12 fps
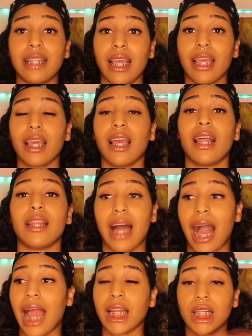thing
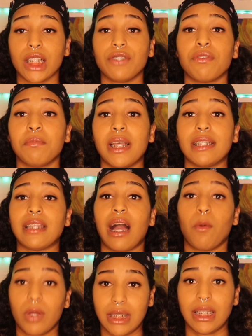that I learned from this that
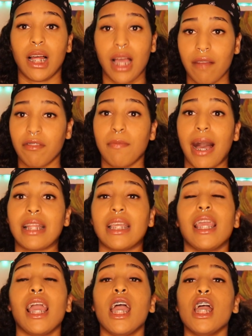I want to tell
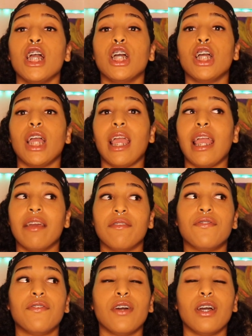everybody,
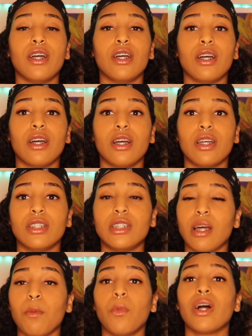if
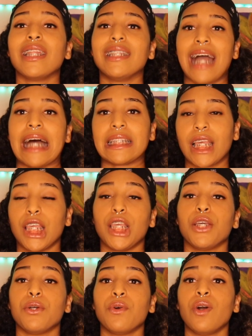someone is asking
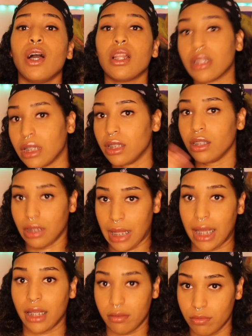you,
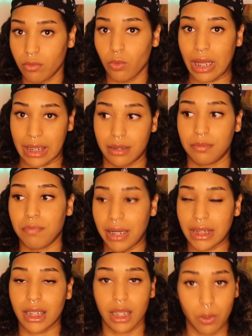like, it's
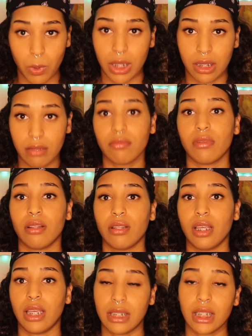basically what
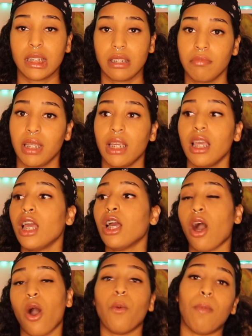he did to me,
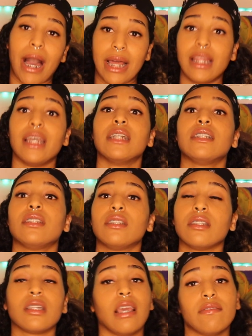oh, buy
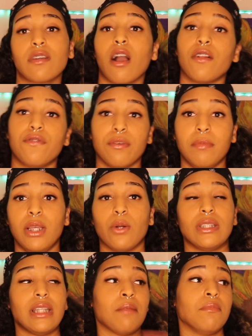this gift card for me
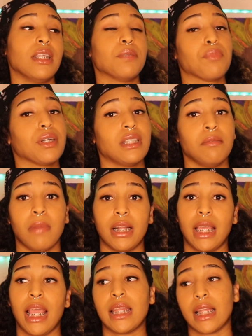or send this person
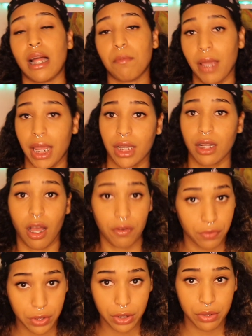money and then I'll pay it
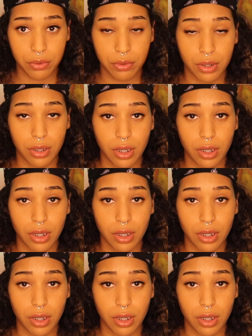off for you,